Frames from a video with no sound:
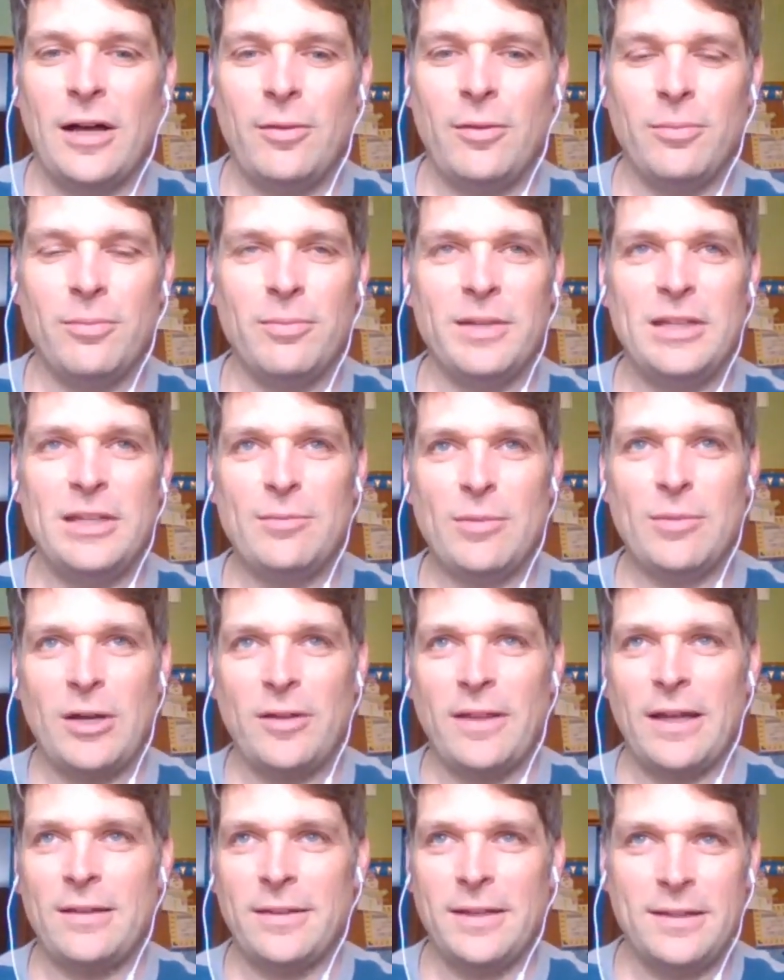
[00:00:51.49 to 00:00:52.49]
I'll
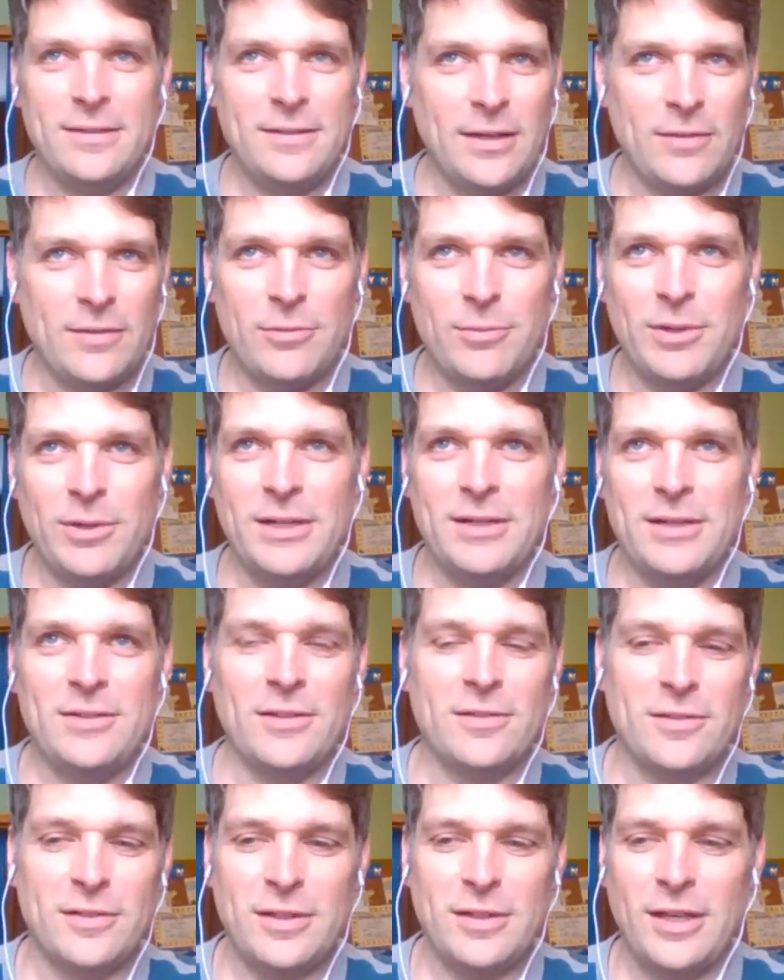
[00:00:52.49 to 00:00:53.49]
email that link to everybody
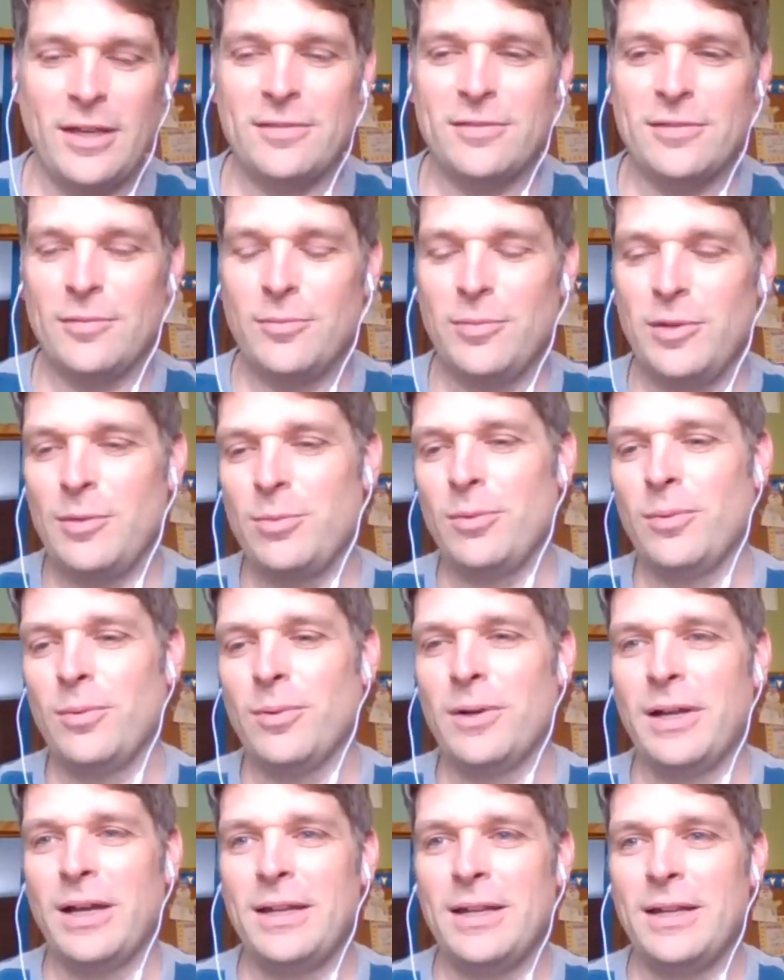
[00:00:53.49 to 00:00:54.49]
just in case some people
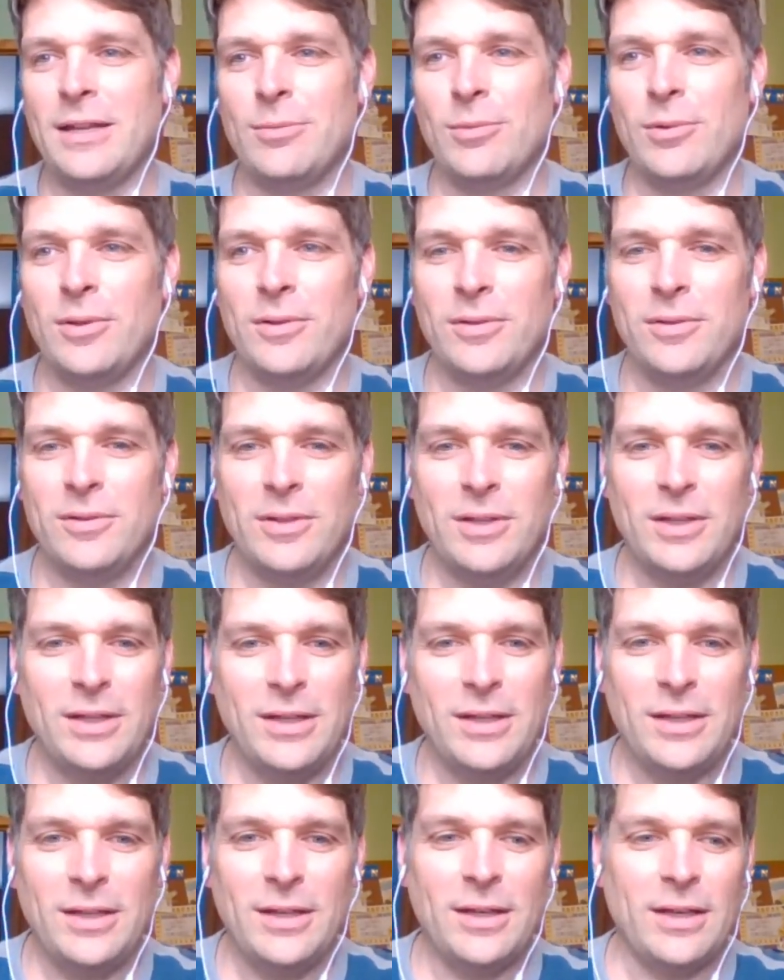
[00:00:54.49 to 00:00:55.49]
were not able
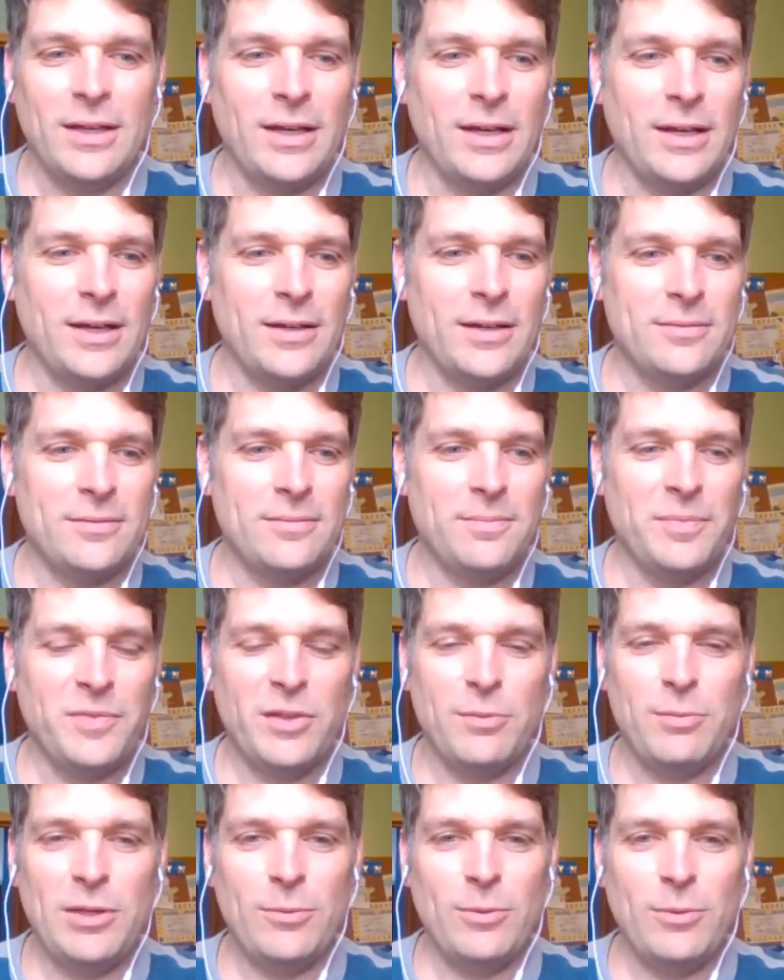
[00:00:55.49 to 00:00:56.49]
to
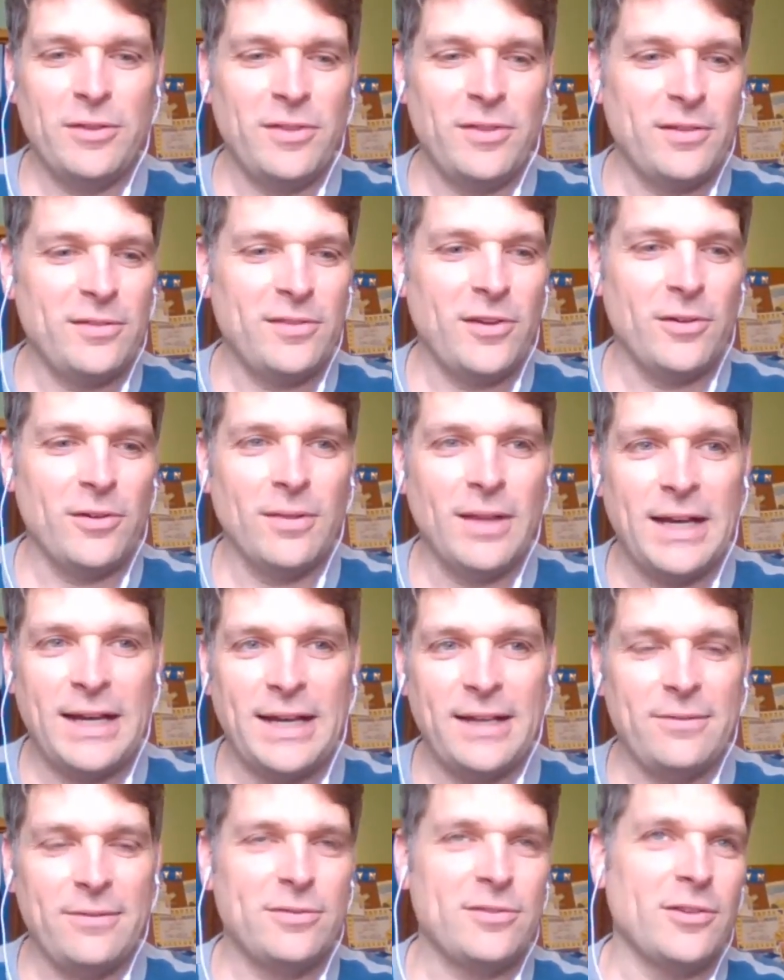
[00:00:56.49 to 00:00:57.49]
be with us here
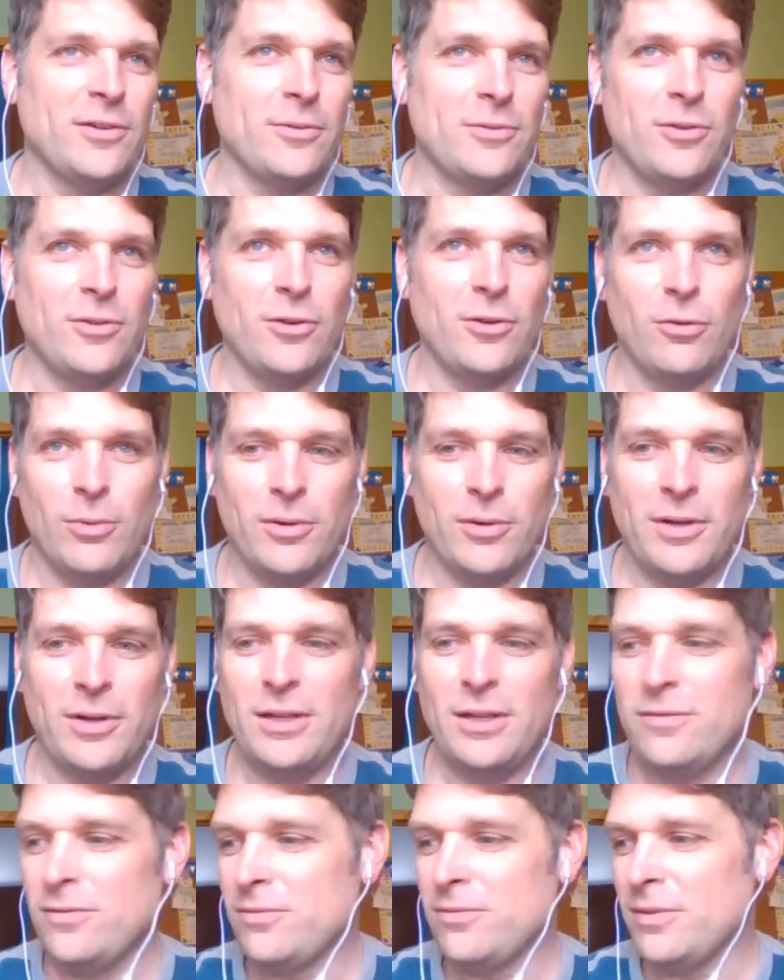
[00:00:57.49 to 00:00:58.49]
live. So don't
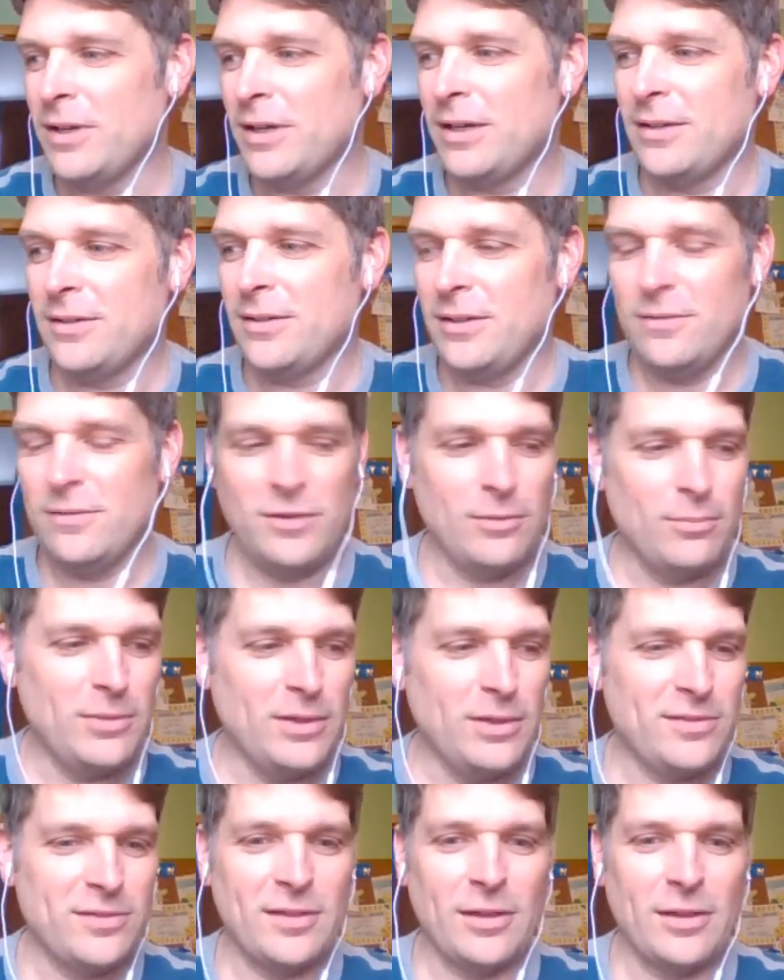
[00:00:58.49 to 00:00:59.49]
worry if you
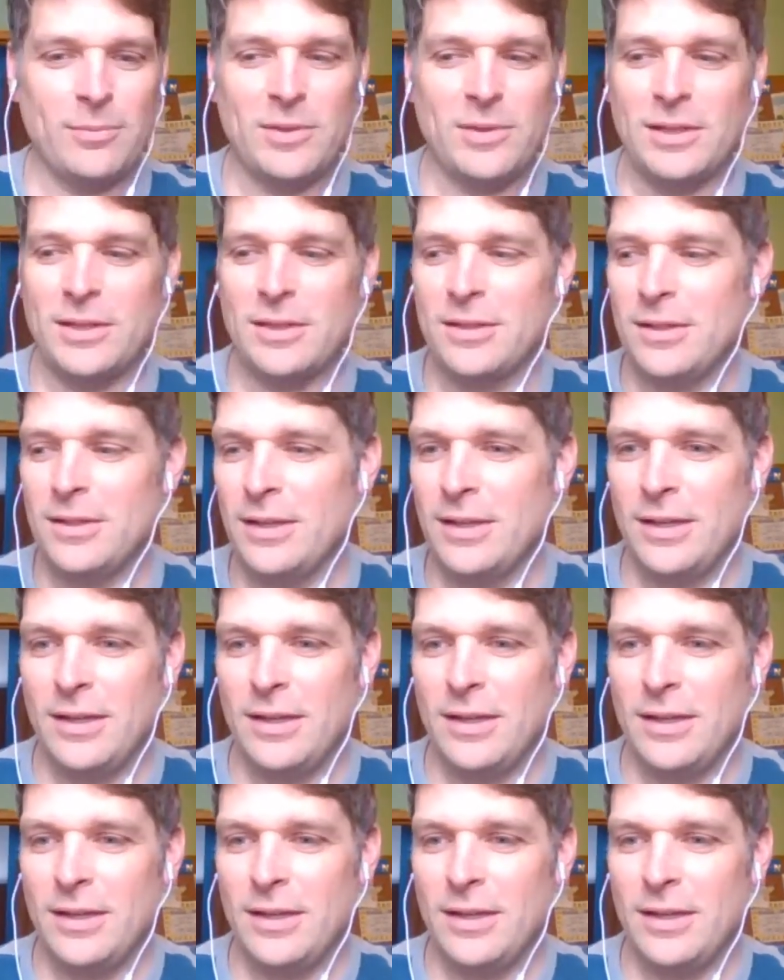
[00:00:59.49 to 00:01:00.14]
missed something.